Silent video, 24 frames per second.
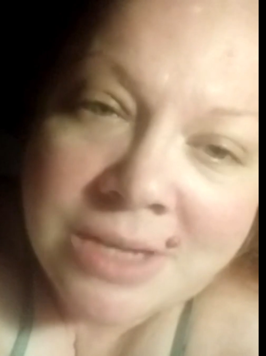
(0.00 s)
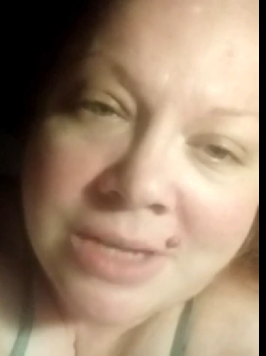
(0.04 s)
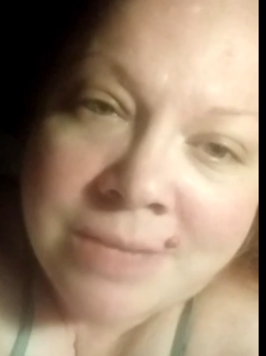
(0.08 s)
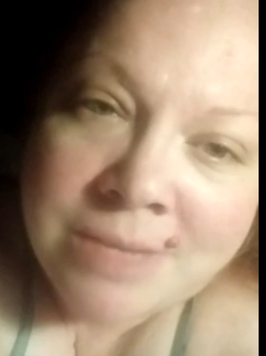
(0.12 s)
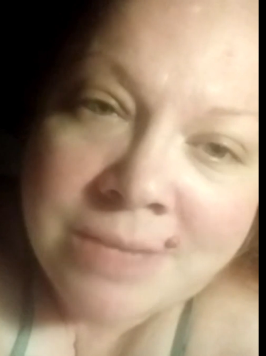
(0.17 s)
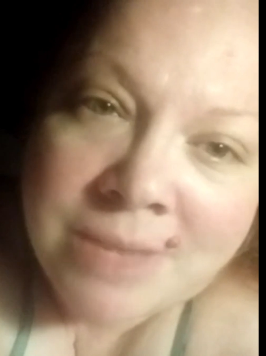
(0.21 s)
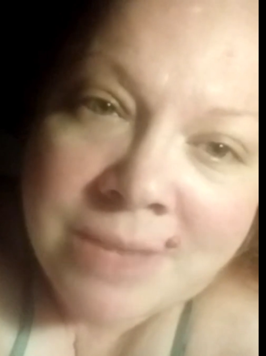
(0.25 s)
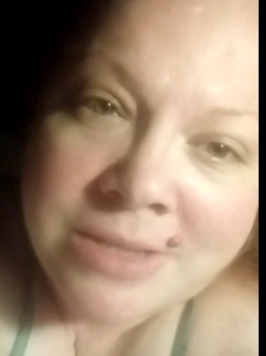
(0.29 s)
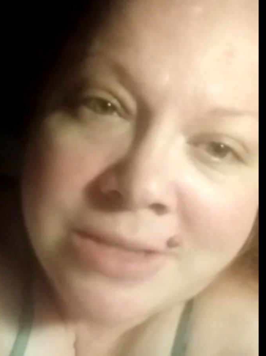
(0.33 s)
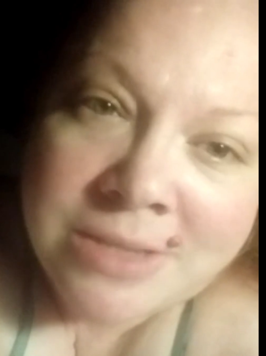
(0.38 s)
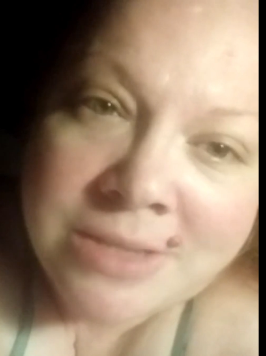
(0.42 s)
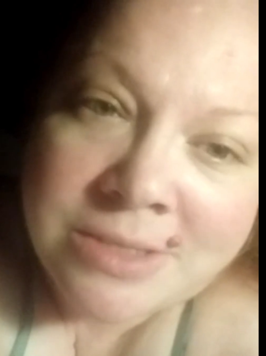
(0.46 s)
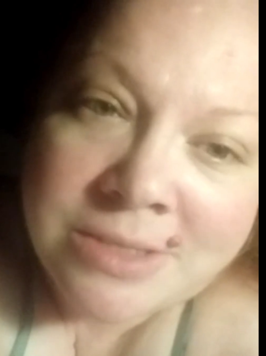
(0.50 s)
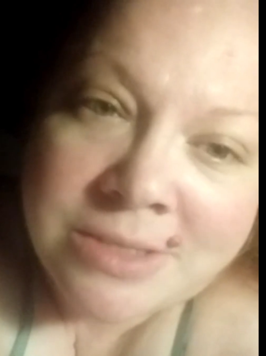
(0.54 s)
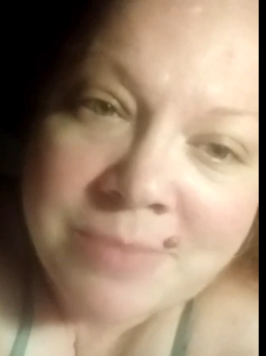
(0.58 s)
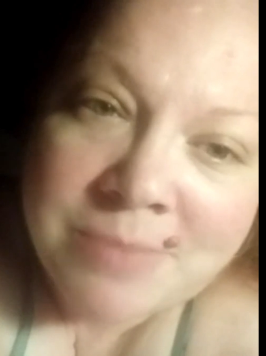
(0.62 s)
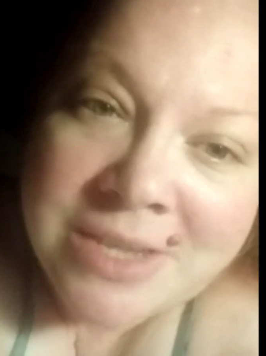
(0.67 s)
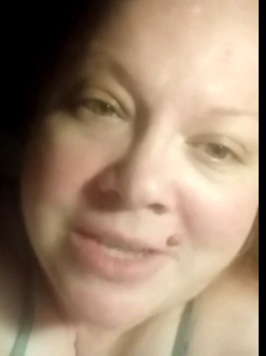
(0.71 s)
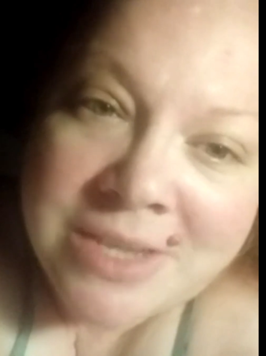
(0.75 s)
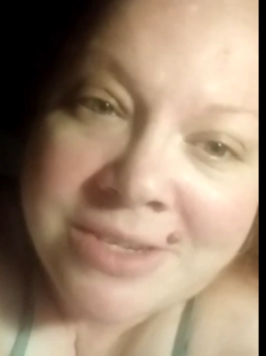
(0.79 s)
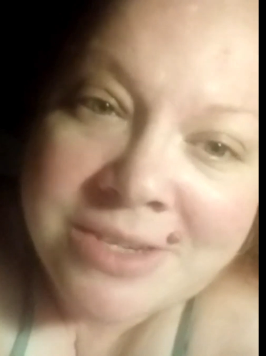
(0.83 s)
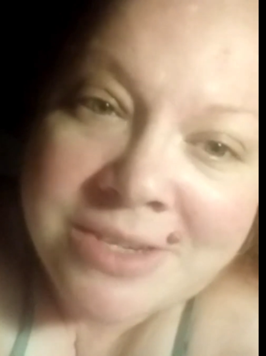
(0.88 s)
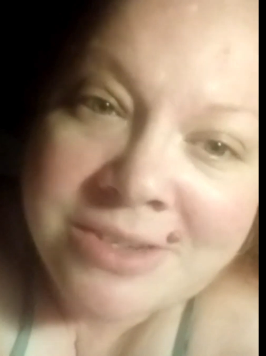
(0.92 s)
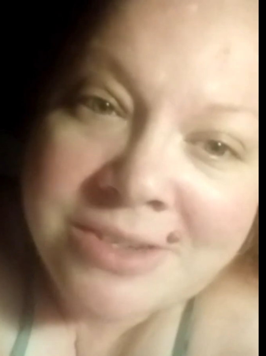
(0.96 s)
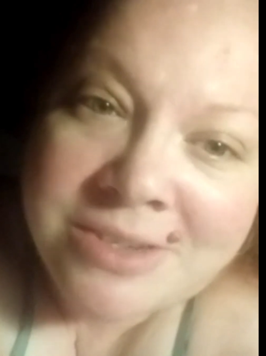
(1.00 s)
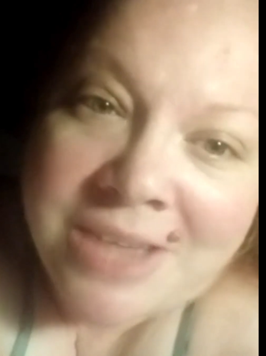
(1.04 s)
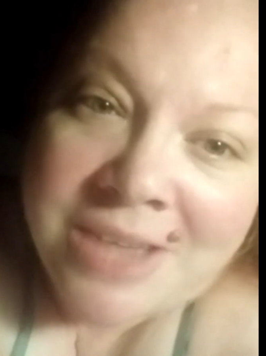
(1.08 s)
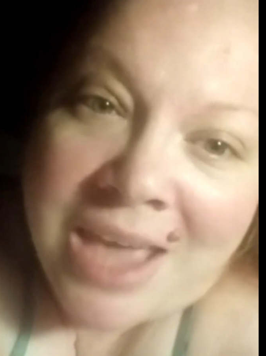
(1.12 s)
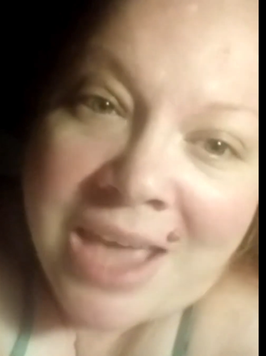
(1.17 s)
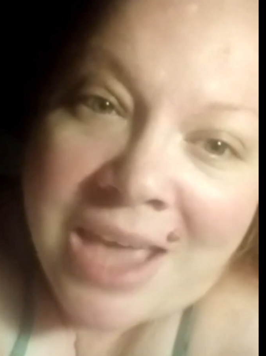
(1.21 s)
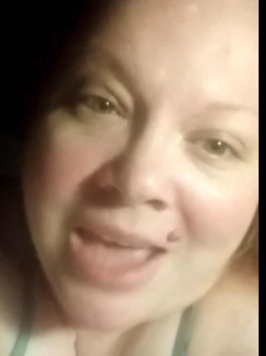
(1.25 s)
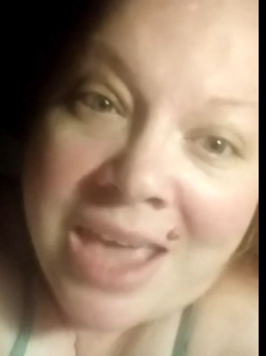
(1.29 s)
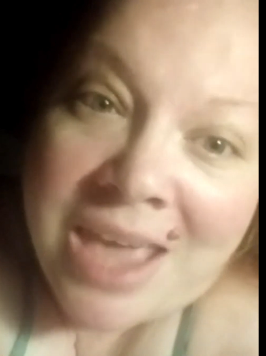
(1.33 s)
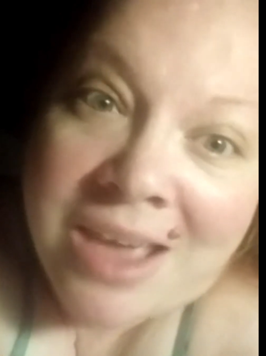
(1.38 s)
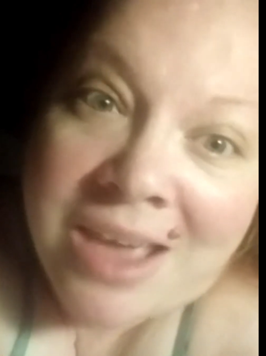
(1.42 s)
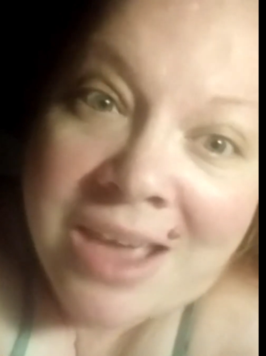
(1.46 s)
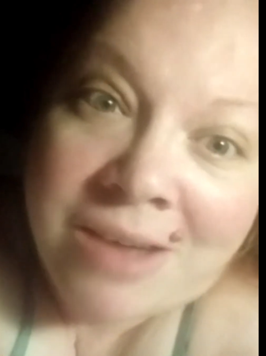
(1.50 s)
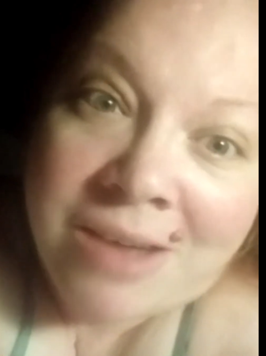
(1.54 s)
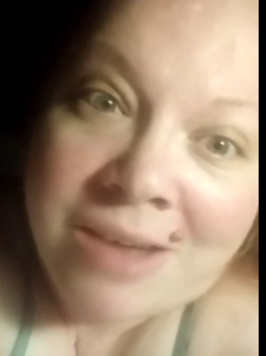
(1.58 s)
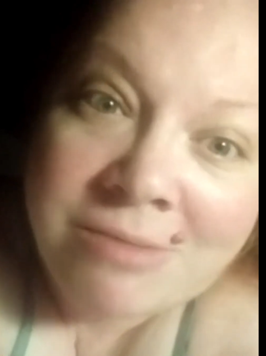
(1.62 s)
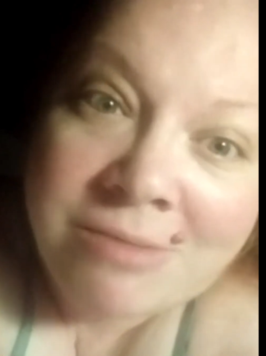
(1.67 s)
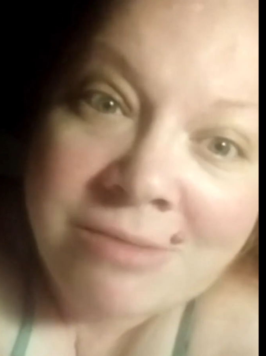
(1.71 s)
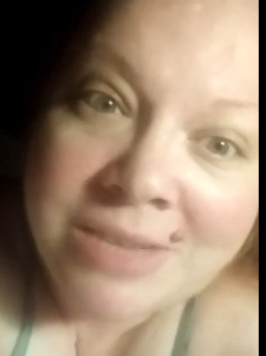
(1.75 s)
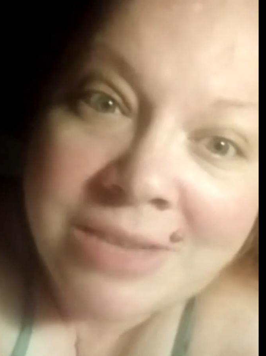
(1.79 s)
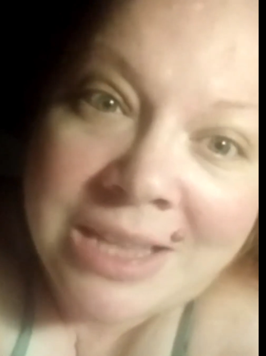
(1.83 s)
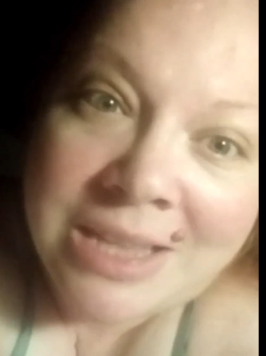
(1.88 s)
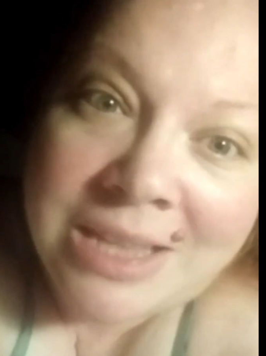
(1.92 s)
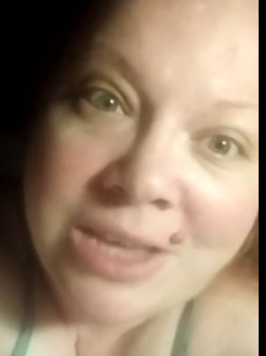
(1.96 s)
it might just be easier to say, hey, I don't
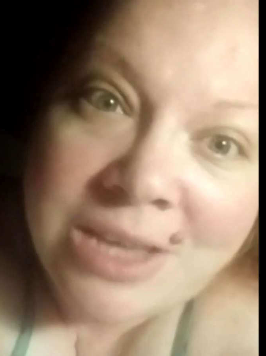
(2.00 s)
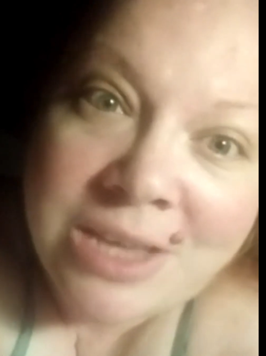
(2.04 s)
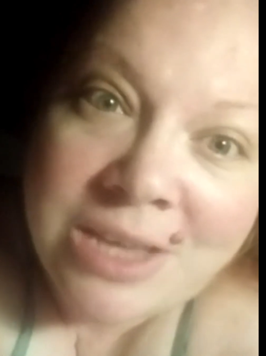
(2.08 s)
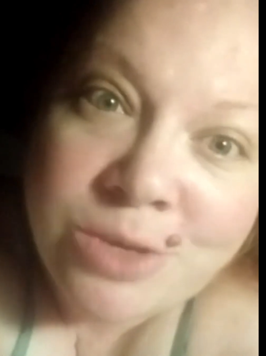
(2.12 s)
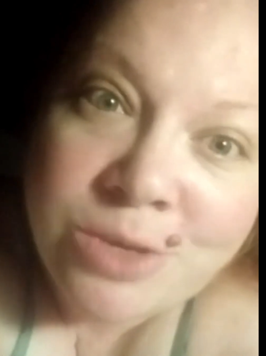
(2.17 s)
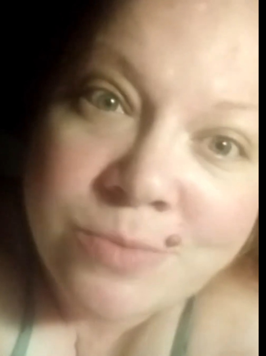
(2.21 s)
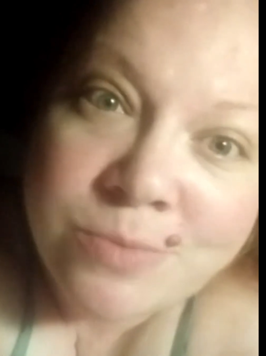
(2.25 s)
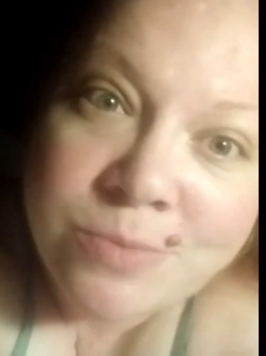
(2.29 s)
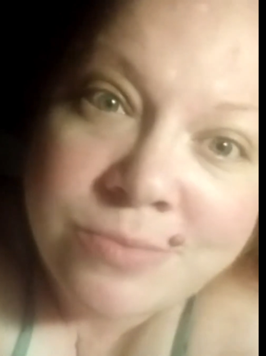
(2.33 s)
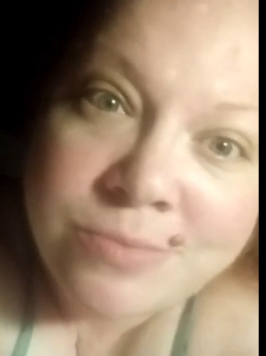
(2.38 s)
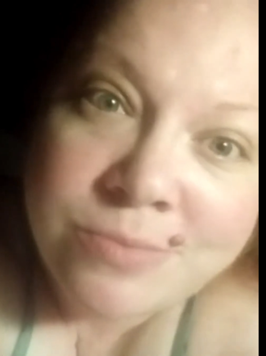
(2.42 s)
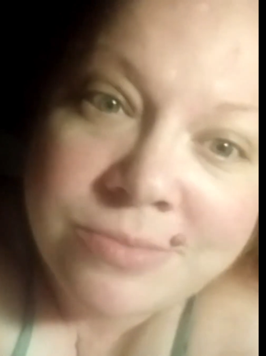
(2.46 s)
really like you.